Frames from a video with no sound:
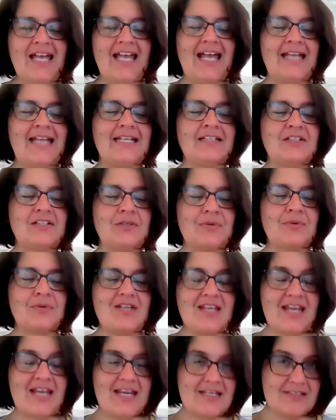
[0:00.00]
and that
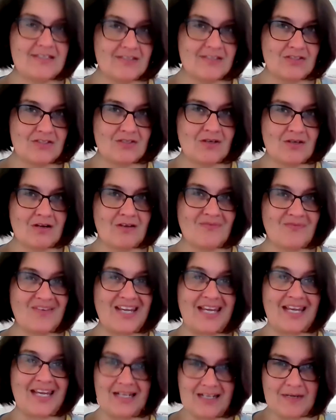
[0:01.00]
creates a sort of
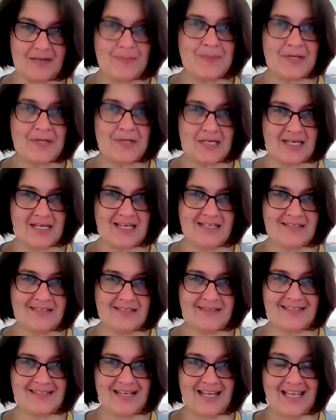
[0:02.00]
inner peace